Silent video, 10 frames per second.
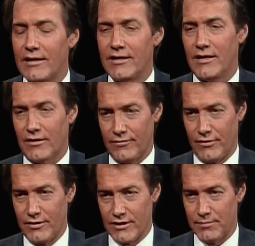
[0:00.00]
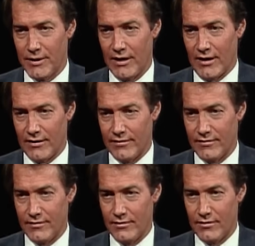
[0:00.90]
idea for this begin?
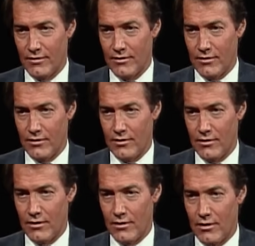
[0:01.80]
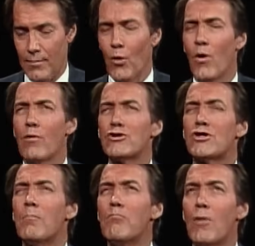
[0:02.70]
When
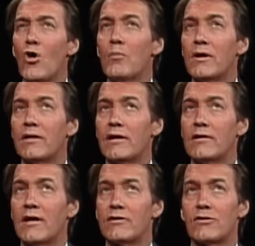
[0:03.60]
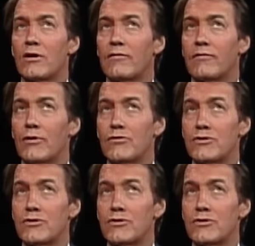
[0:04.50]
was the moment that sort of